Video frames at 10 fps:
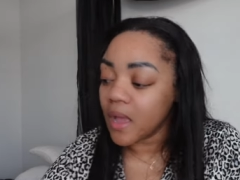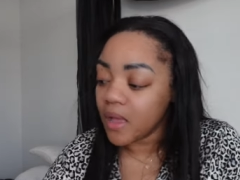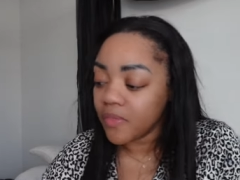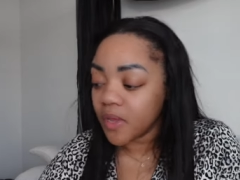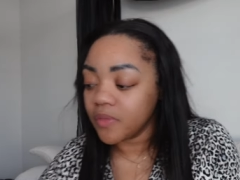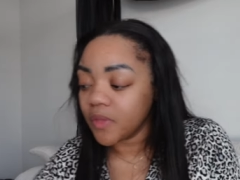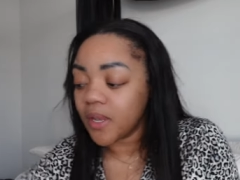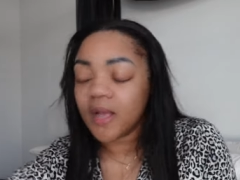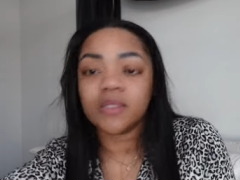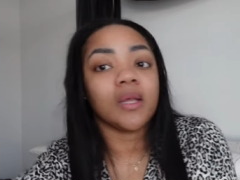and then the
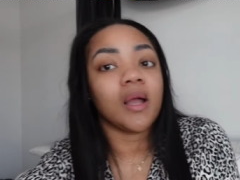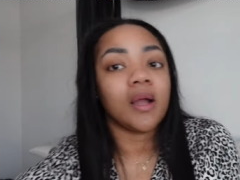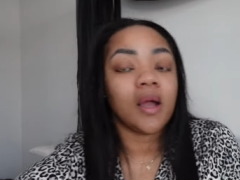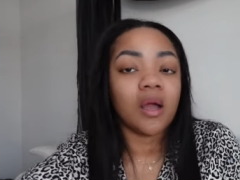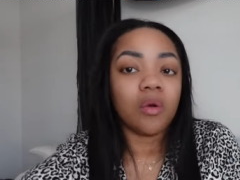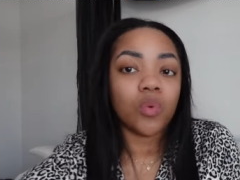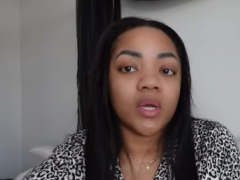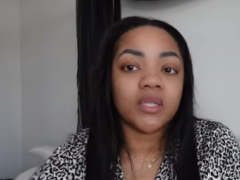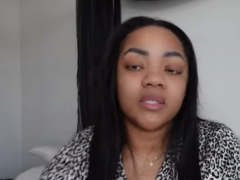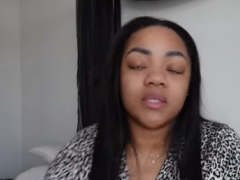last thing I got
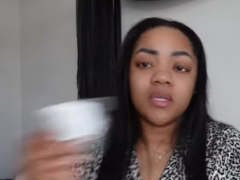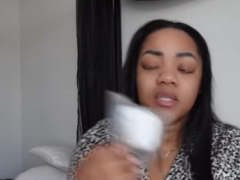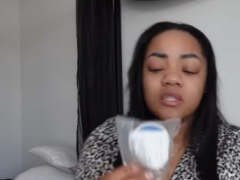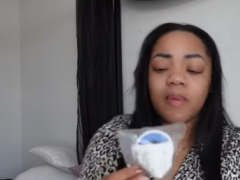was this,